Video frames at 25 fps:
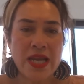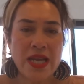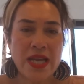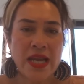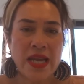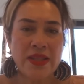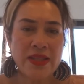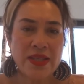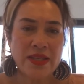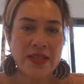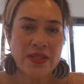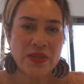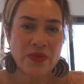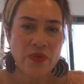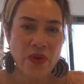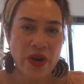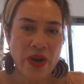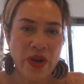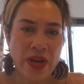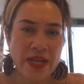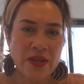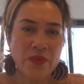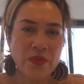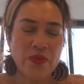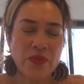and this
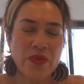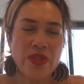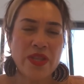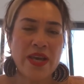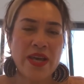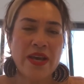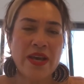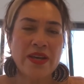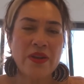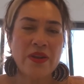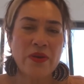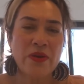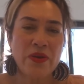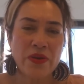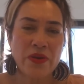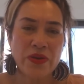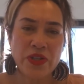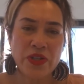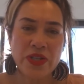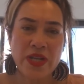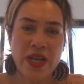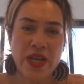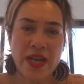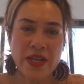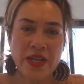rate, without
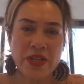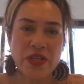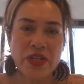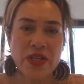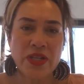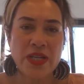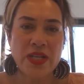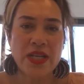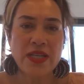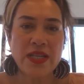urgent action,